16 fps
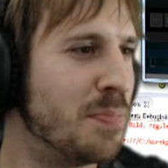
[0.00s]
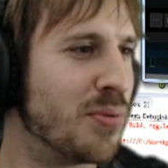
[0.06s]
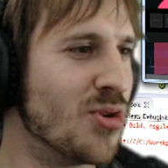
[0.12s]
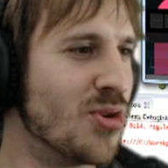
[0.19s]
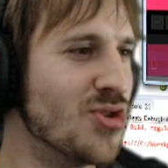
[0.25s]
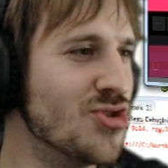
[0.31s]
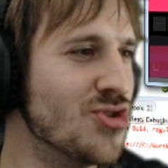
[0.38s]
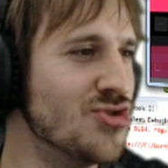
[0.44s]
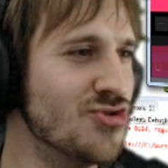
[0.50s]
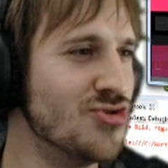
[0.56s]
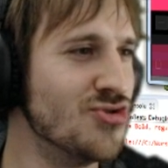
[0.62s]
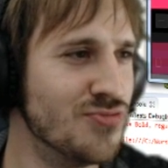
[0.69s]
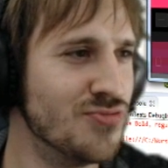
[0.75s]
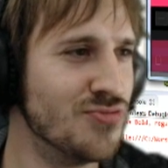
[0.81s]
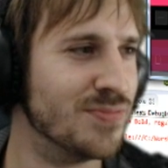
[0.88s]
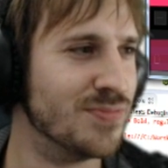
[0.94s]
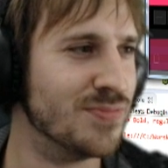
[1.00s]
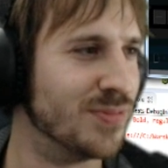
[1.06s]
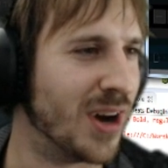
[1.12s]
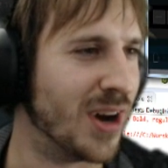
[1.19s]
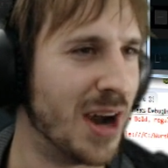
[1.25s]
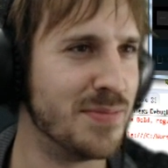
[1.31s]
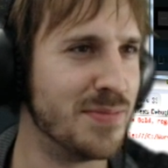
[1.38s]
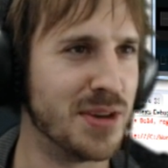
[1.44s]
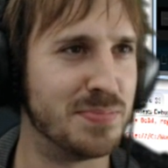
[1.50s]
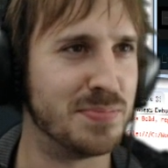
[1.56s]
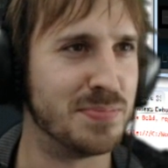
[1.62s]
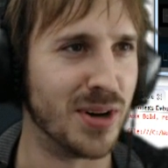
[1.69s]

Boom! I'm the